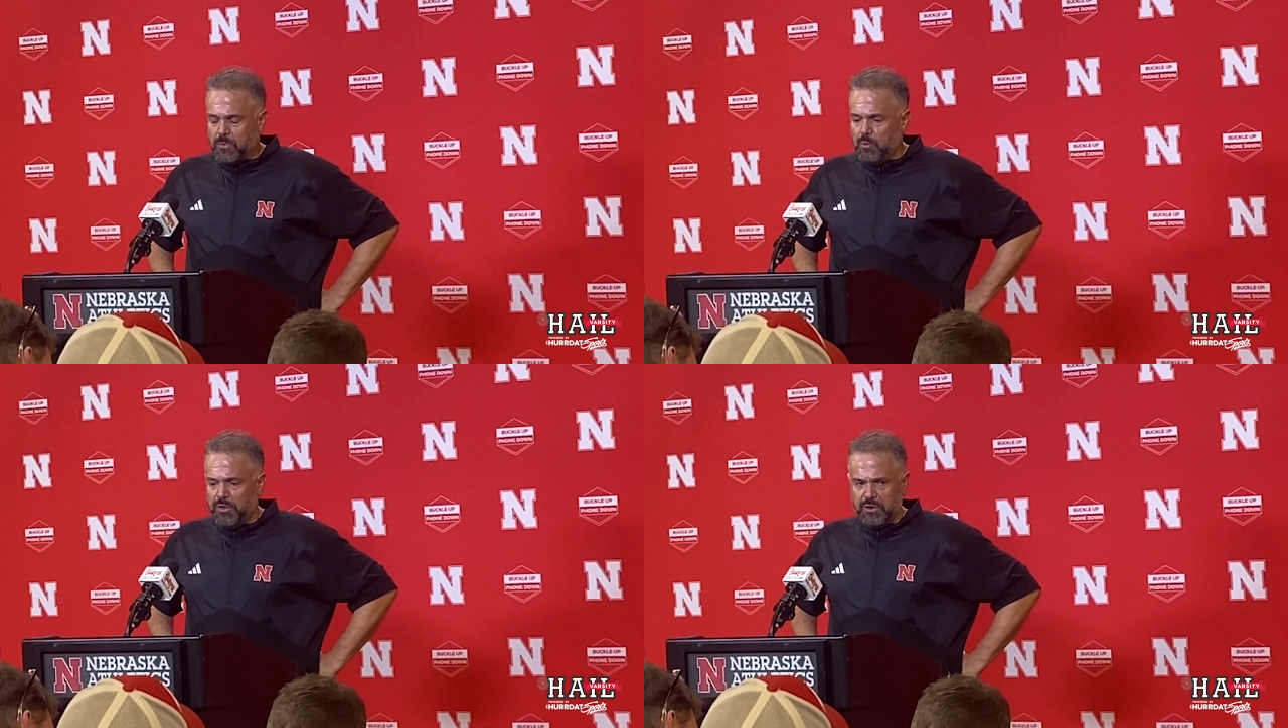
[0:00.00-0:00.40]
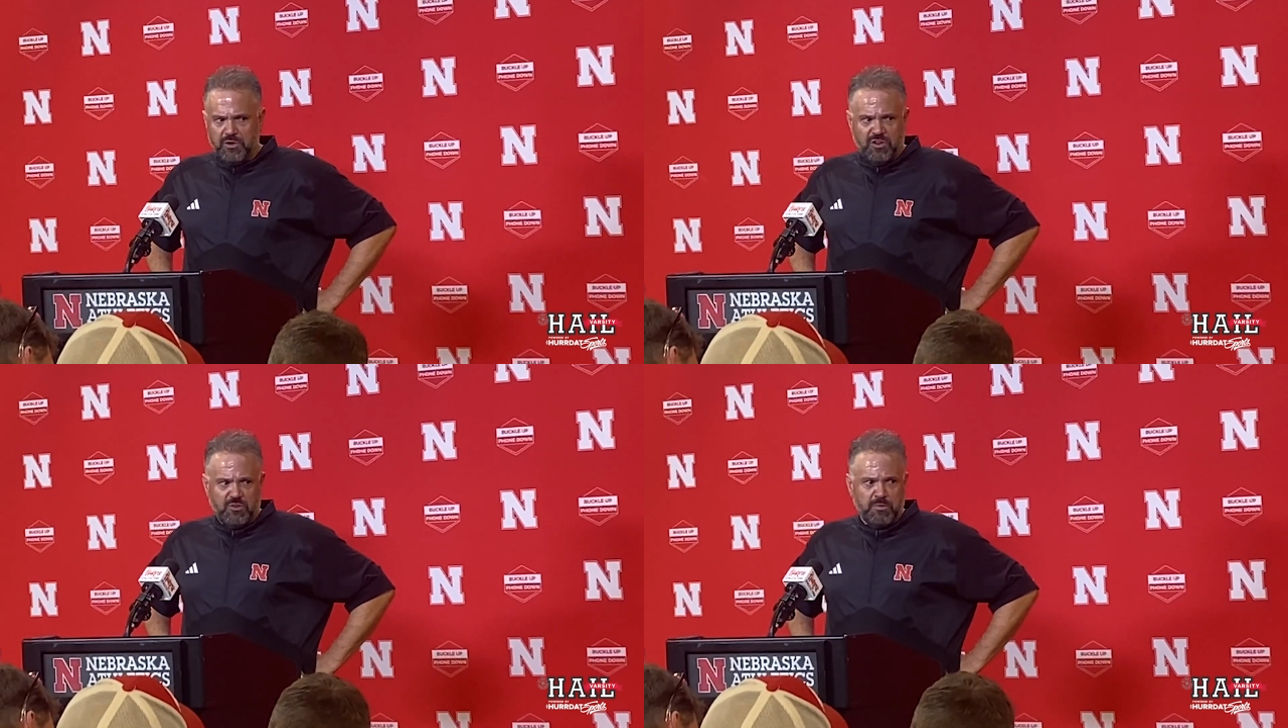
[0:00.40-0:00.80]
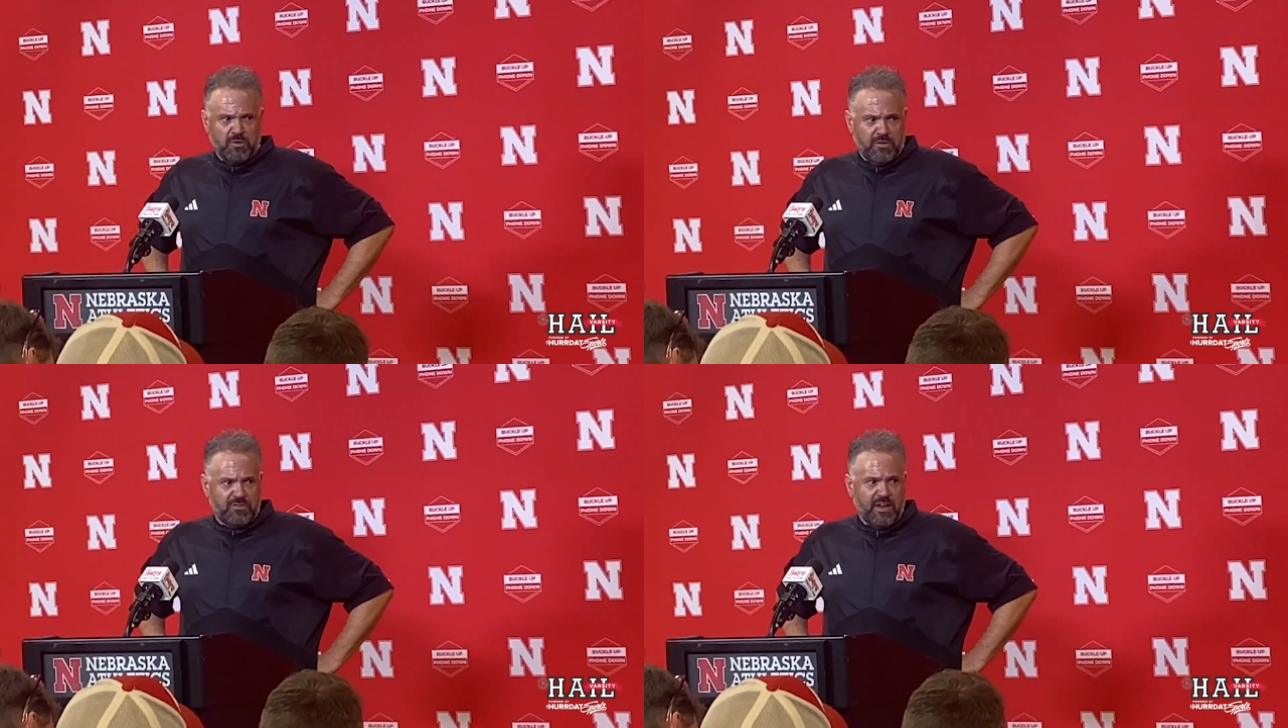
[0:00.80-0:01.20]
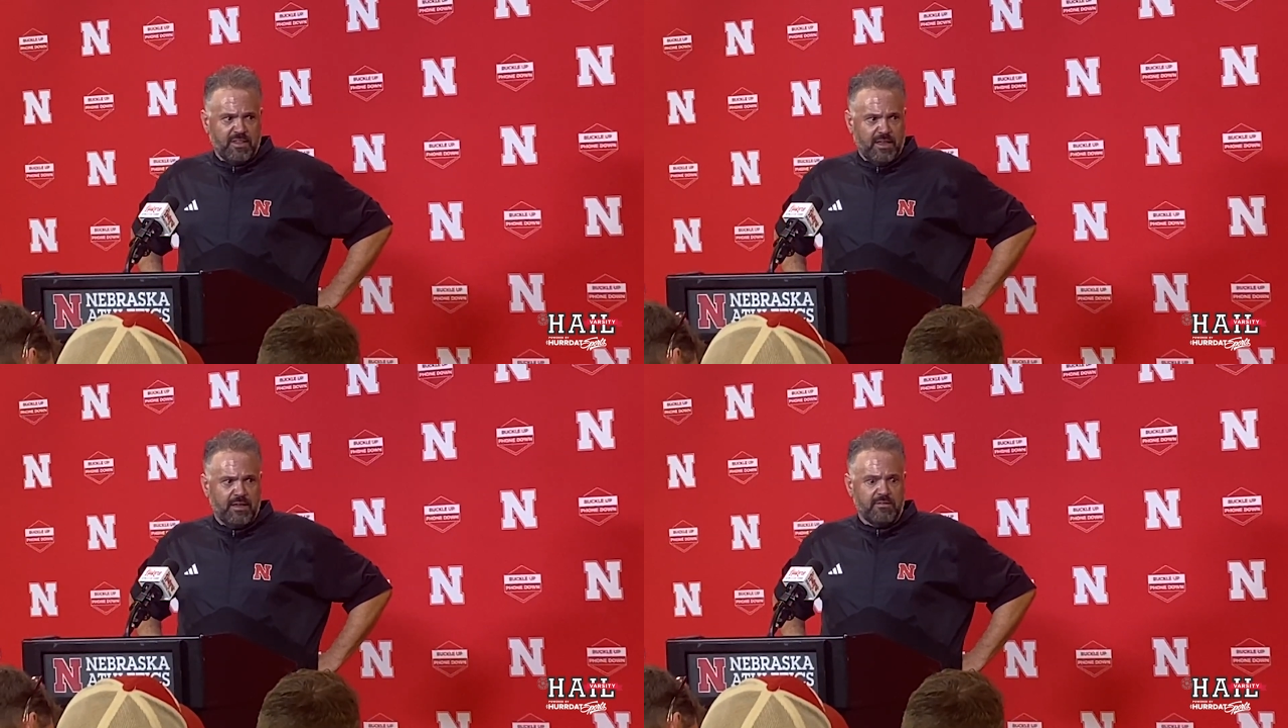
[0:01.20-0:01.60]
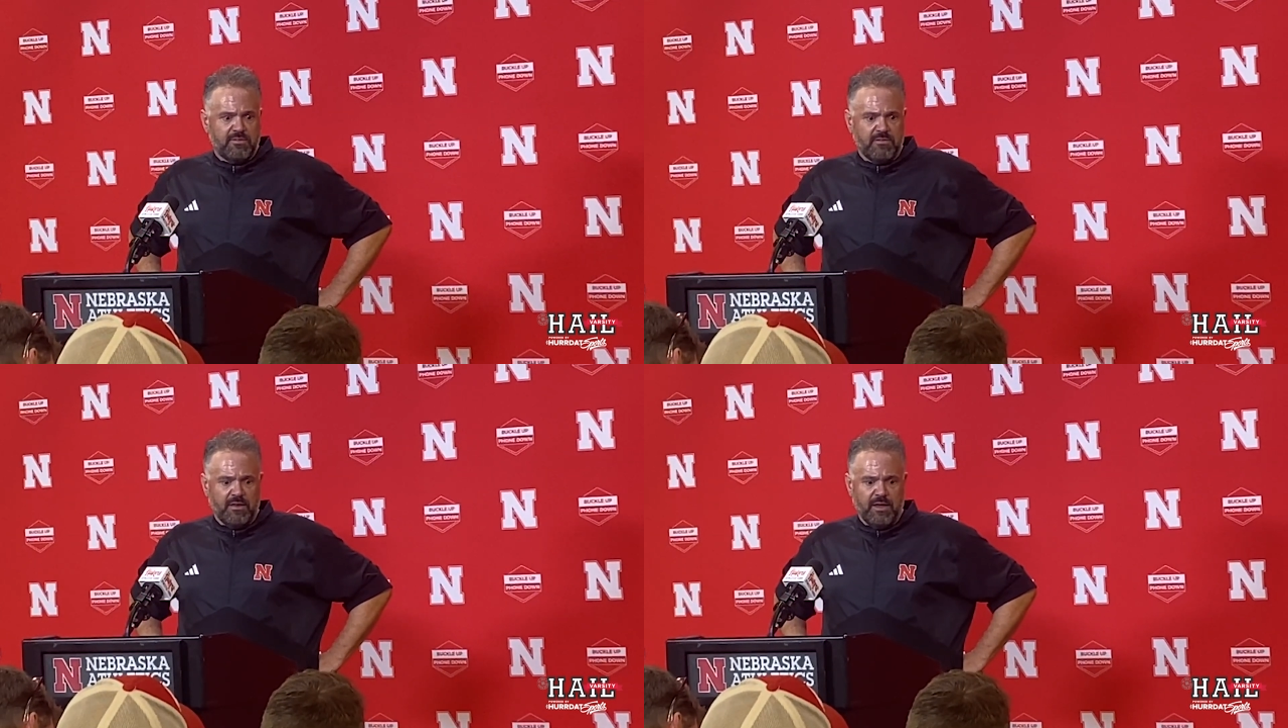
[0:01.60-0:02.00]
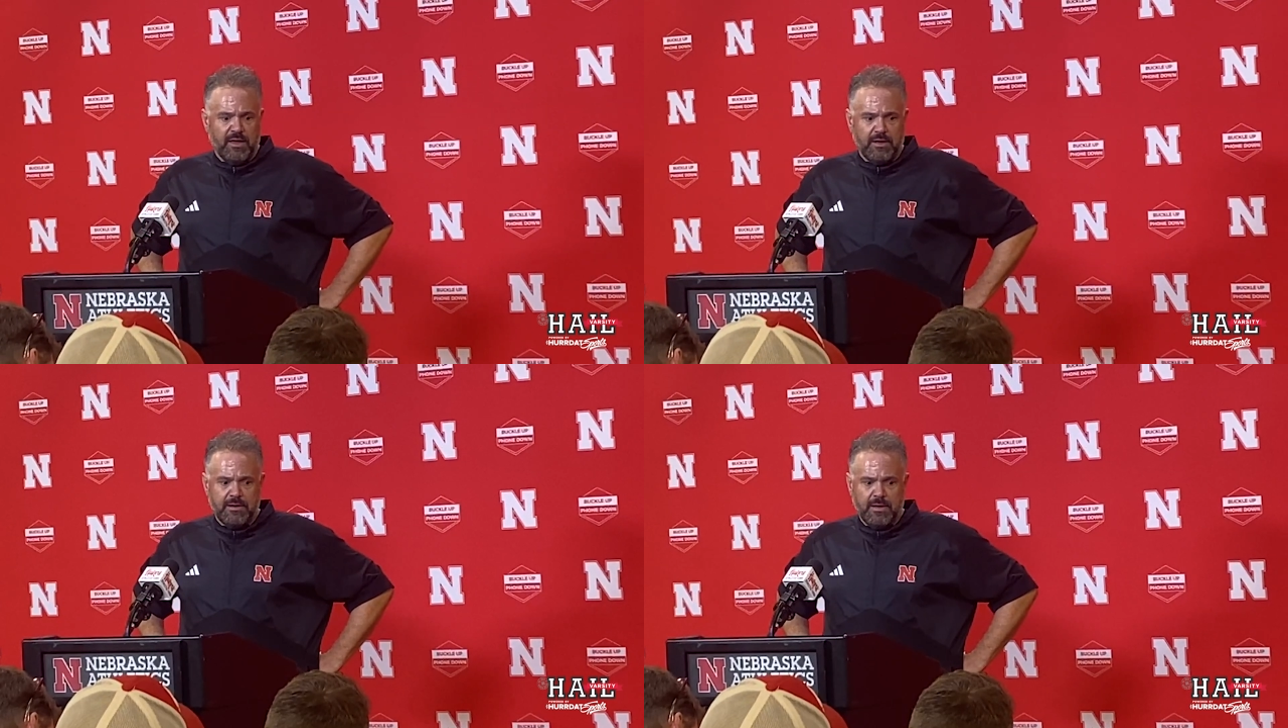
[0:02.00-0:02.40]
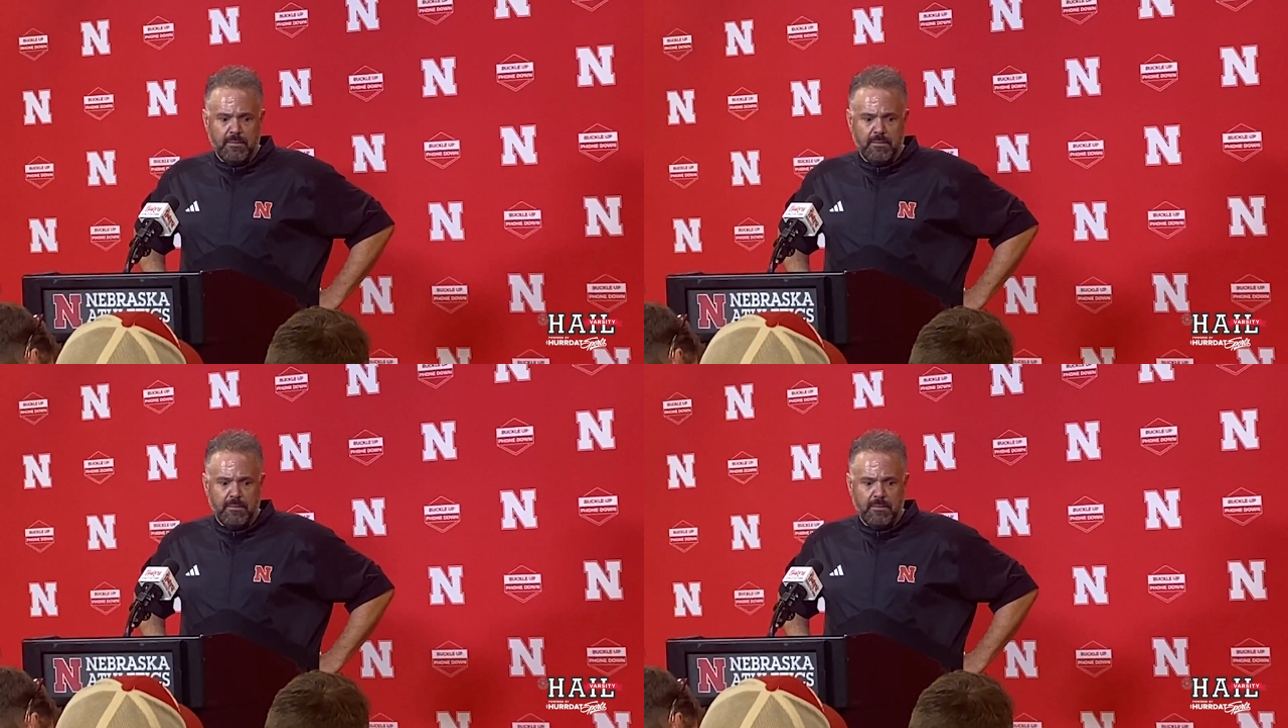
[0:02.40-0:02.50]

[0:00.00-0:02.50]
really good adjustments on the sidelines, and